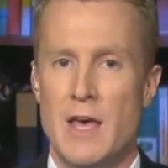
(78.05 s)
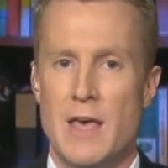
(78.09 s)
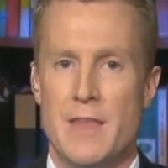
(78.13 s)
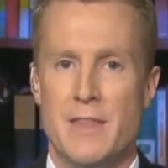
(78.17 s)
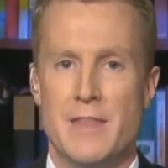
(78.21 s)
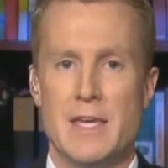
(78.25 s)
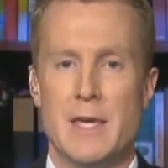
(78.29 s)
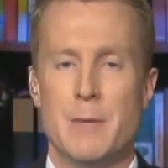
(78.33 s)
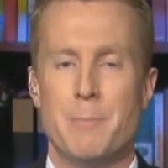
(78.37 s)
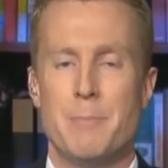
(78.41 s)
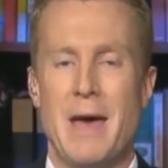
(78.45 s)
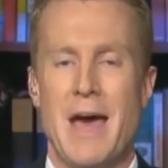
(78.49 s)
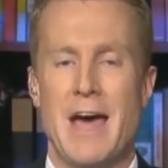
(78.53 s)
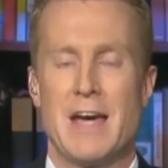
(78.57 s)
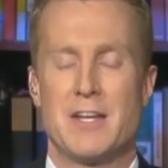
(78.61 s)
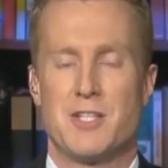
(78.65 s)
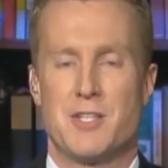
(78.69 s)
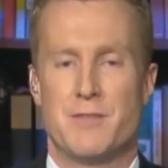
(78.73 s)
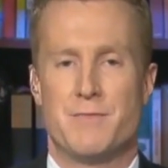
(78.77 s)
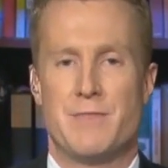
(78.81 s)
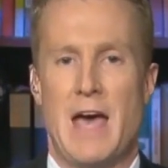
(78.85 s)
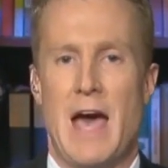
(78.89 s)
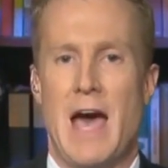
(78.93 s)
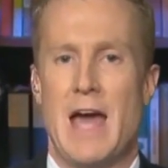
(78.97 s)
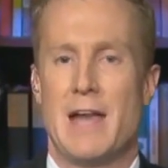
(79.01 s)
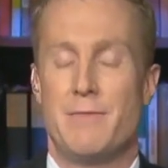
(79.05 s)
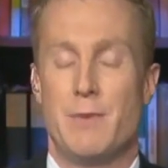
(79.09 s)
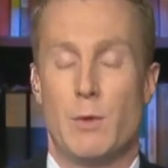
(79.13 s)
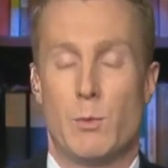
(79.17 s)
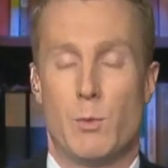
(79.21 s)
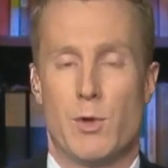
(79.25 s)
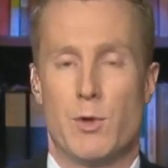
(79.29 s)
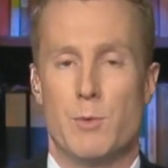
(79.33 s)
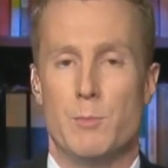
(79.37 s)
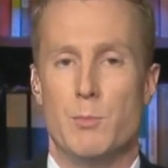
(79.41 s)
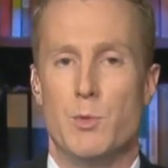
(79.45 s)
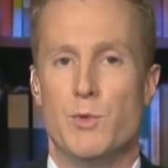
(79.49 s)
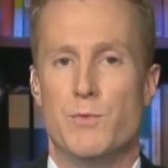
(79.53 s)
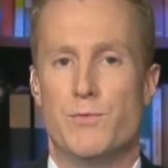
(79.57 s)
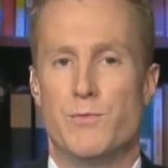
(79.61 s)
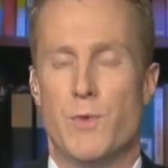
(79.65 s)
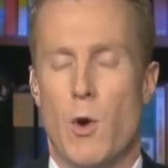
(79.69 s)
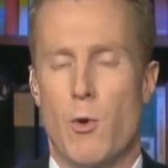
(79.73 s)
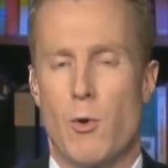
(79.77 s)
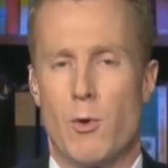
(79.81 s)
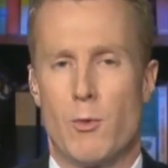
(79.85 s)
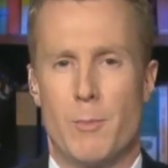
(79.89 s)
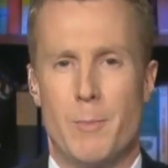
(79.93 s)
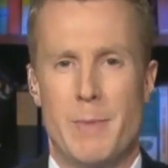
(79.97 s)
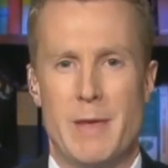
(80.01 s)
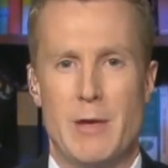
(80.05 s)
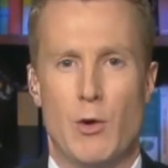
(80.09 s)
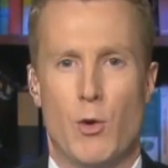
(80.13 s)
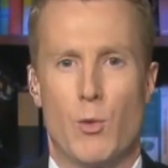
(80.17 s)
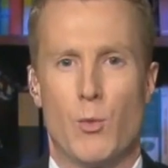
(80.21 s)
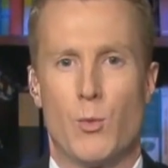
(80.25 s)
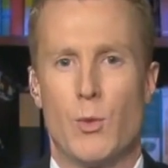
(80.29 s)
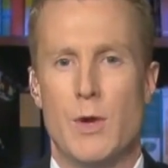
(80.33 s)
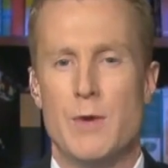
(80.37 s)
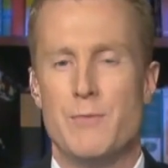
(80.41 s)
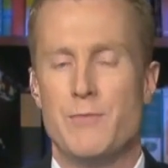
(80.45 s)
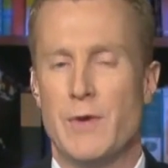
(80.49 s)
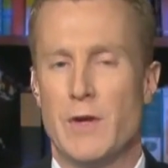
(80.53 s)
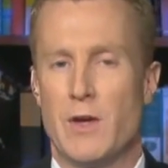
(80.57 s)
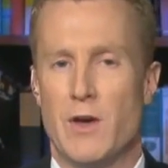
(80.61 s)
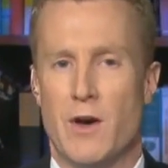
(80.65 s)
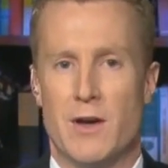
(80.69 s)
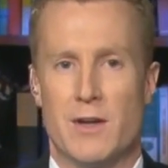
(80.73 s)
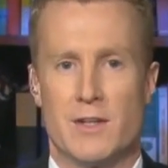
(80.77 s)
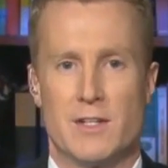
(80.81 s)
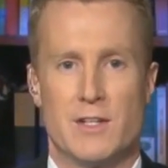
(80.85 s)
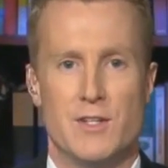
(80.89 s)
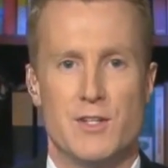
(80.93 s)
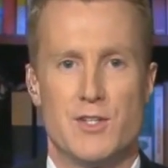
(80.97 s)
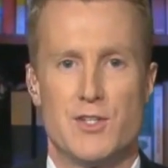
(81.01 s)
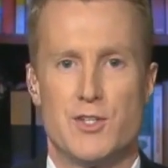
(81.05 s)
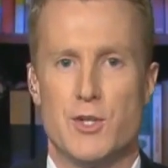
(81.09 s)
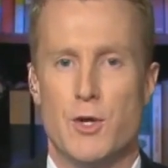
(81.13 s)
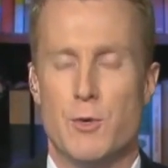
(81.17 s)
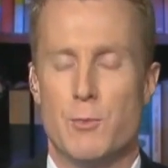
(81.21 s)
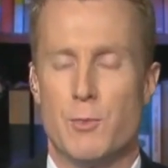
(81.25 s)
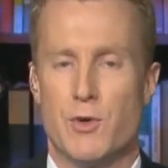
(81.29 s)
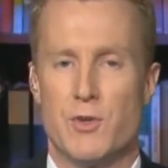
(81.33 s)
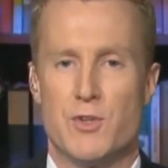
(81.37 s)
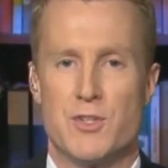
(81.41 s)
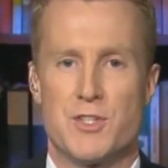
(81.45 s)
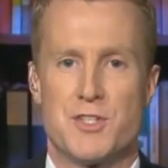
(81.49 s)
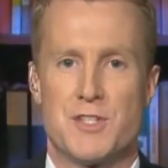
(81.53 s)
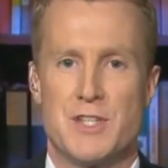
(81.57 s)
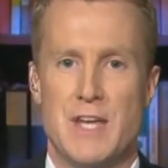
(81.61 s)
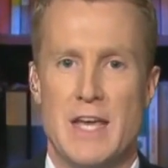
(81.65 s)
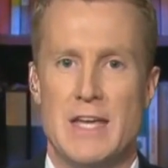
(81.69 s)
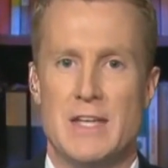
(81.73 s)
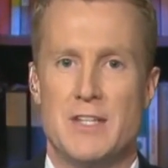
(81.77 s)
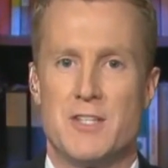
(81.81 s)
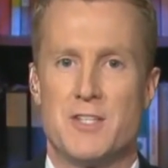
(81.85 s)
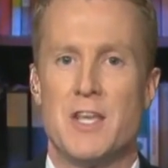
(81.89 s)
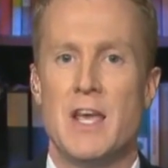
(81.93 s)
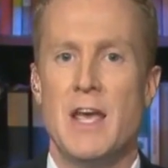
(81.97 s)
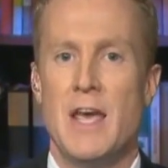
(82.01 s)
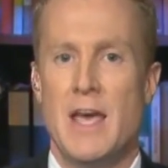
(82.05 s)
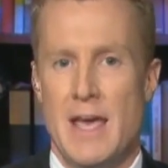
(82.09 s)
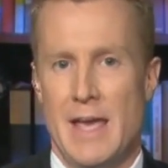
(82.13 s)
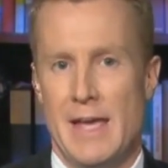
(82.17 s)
The impacts of that, if it were to move forward, would be horrific on consumers, states,